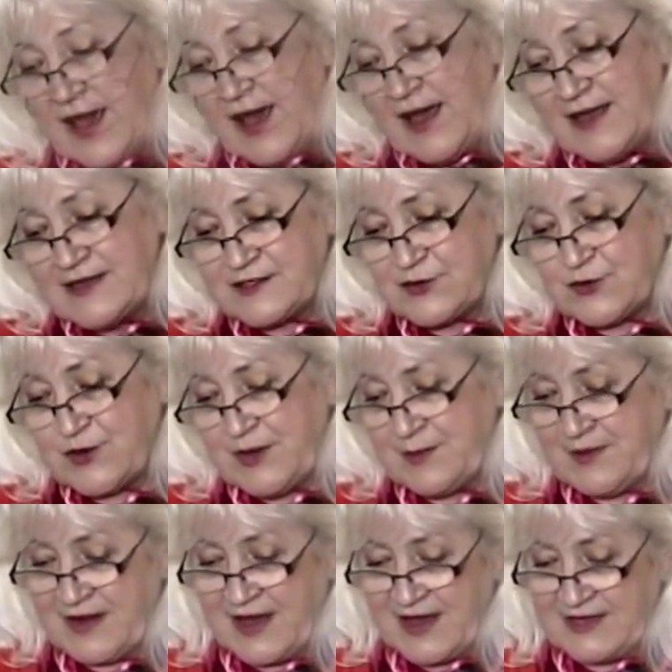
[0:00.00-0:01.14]
Ice Cream
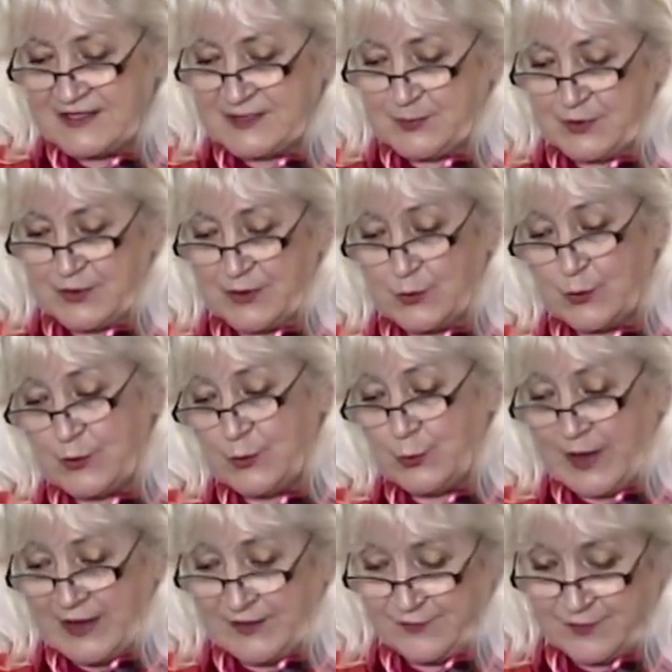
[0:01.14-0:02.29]
and Iceberg would
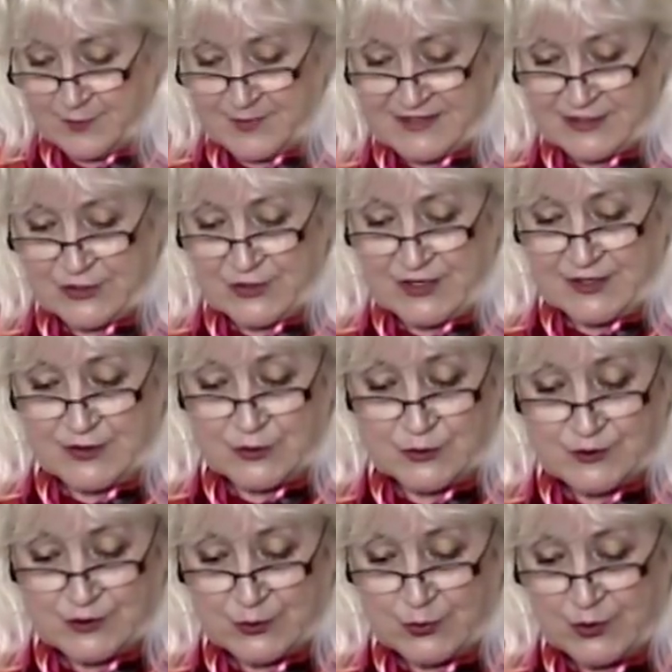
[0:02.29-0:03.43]
wait for Mr. Indigo
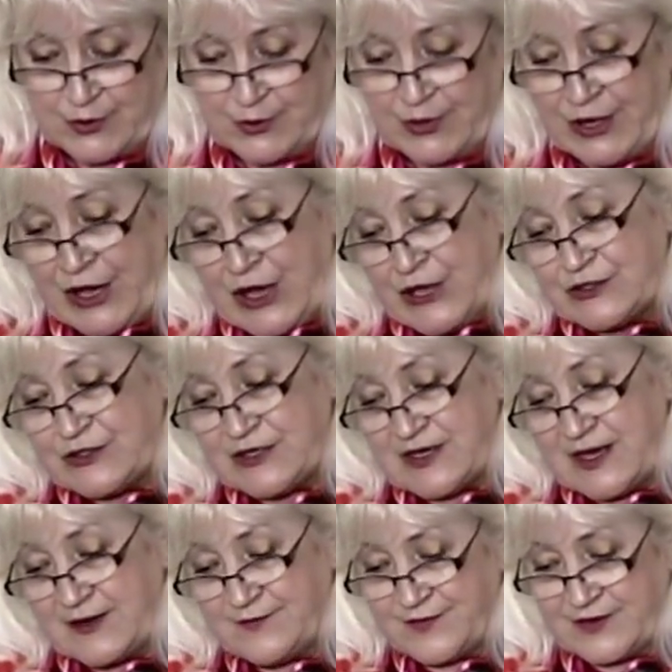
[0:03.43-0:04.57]
Squirrel to
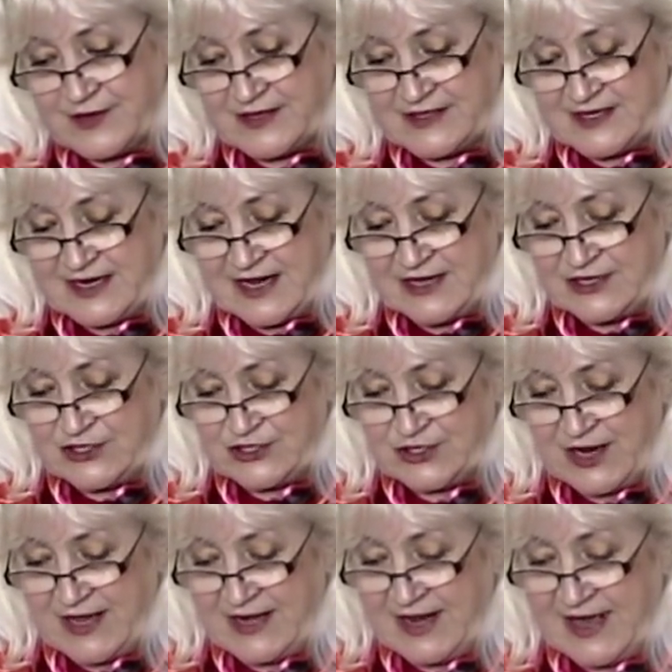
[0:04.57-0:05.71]
come for his lunch,
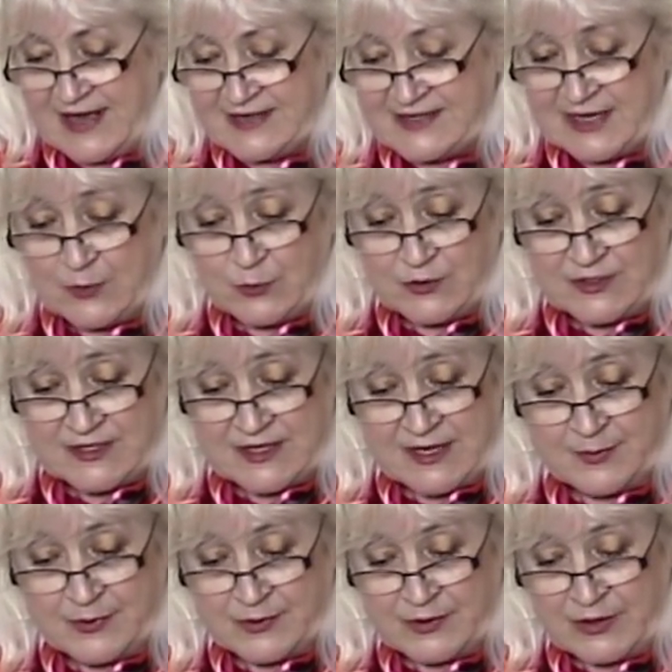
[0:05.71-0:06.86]
and as he would
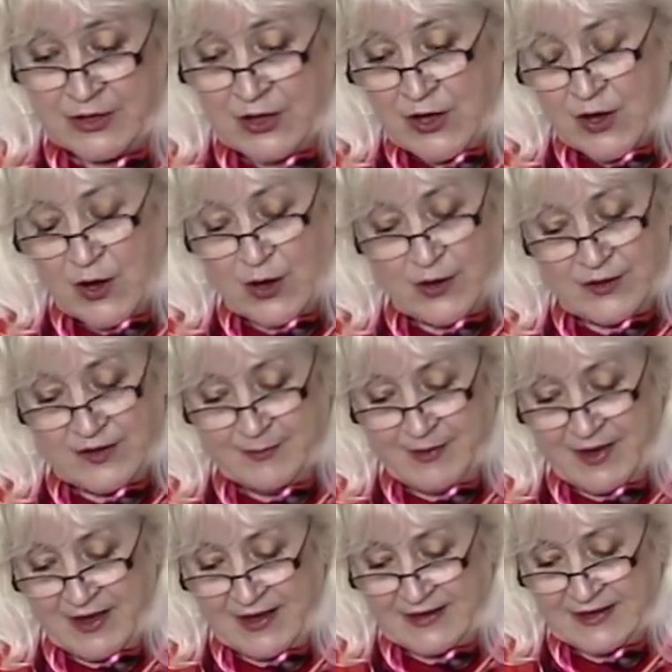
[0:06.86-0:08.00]
nibble on the
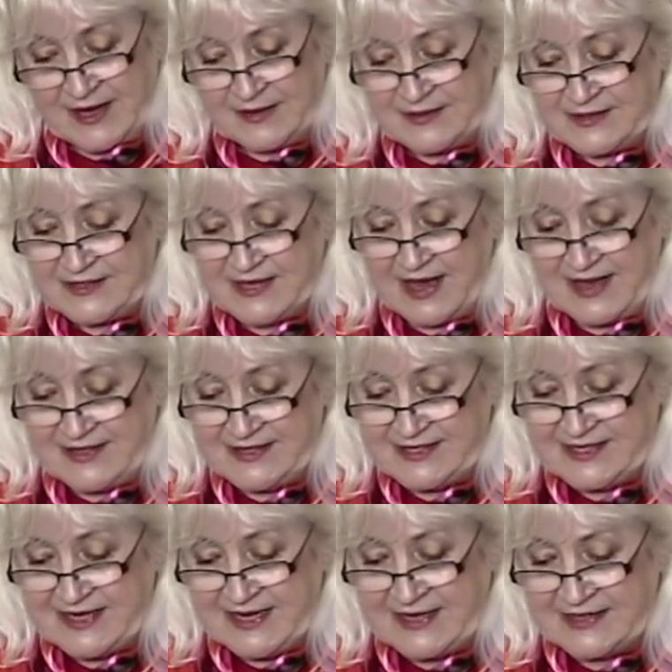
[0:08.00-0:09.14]
pine nuts and
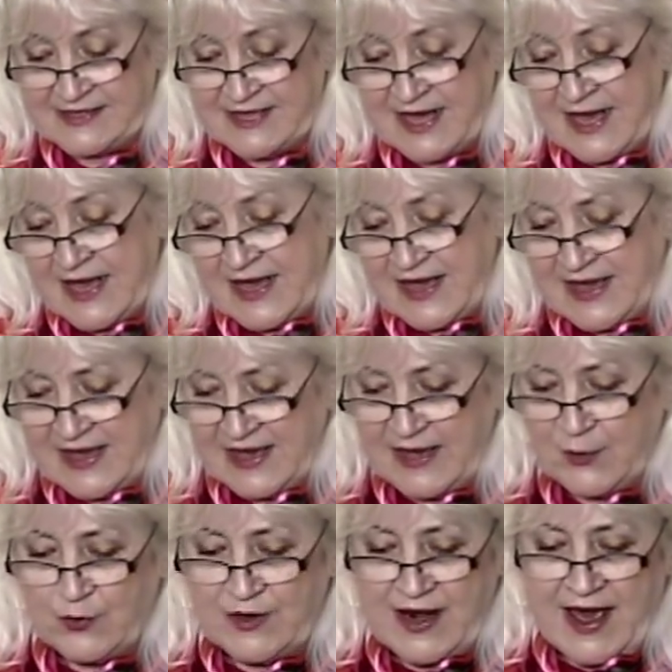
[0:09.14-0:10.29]
seeds, he
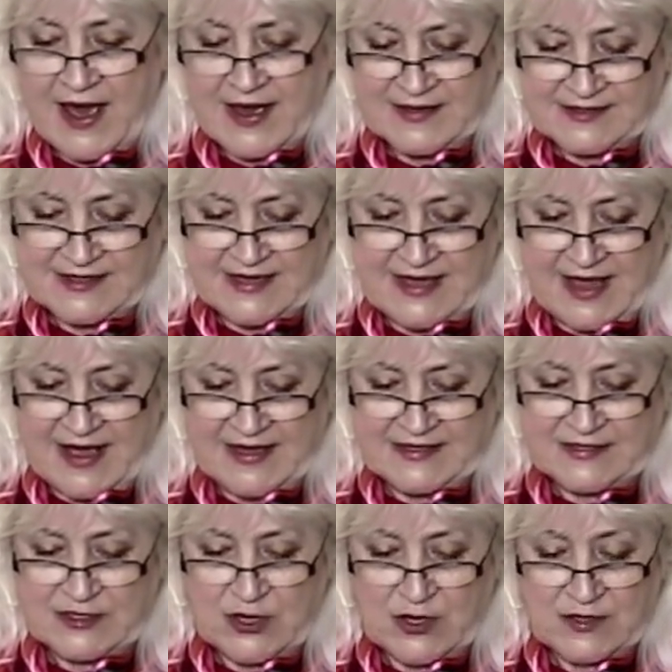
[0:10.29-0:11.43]
would ask the ice
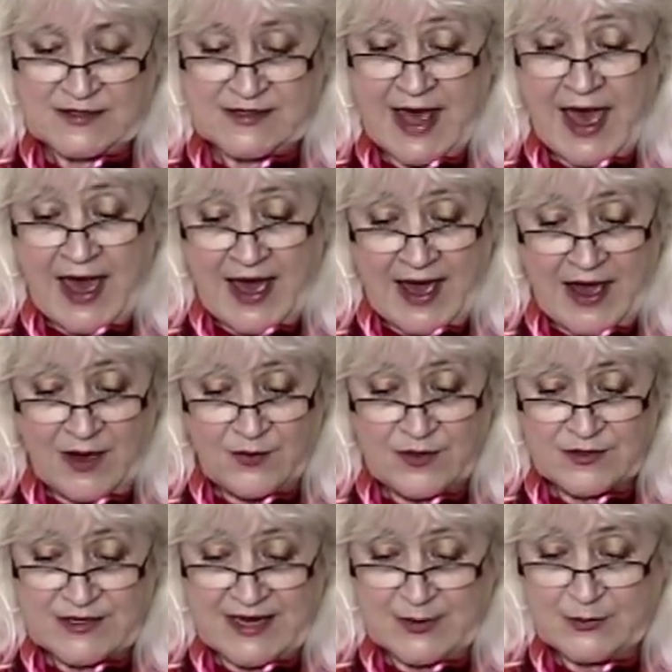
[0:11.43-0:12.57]
dogs how their
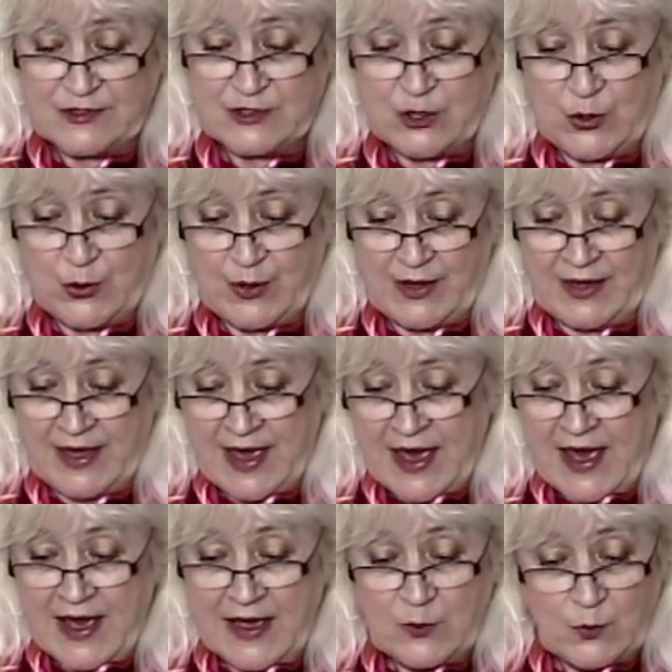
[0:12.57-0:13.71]
day was going
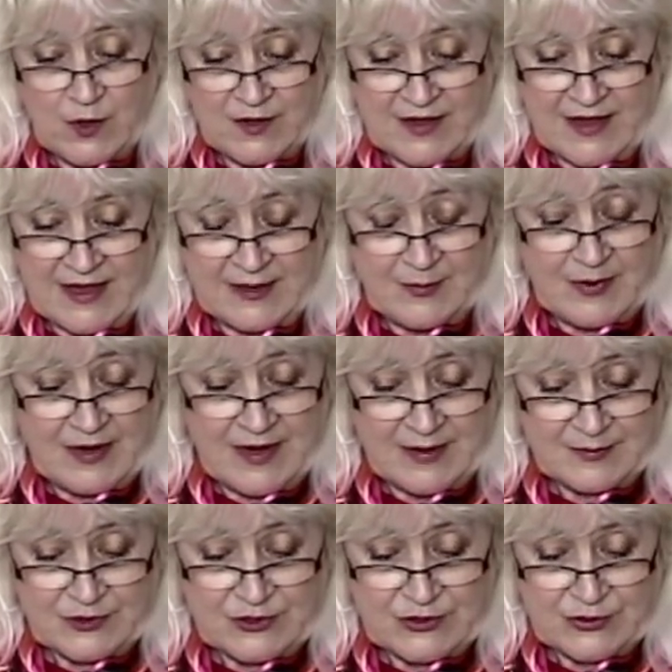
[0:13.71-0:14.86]
and what they had been
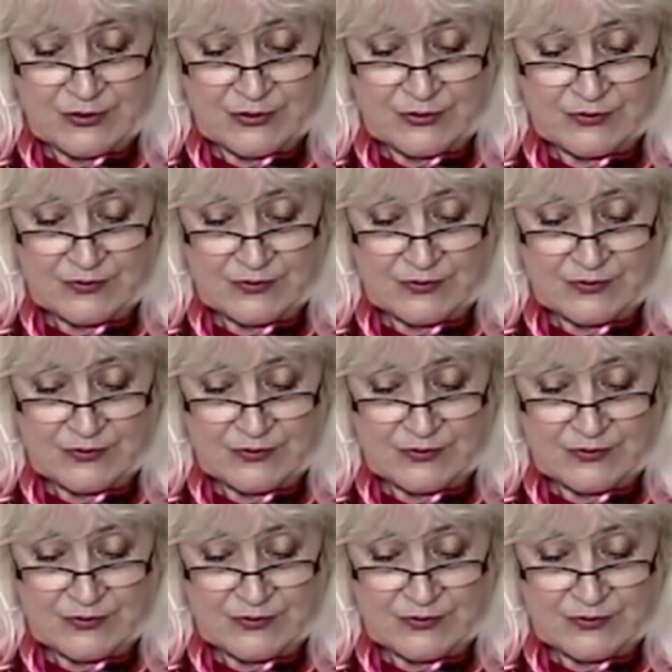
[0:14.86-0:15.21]
up to.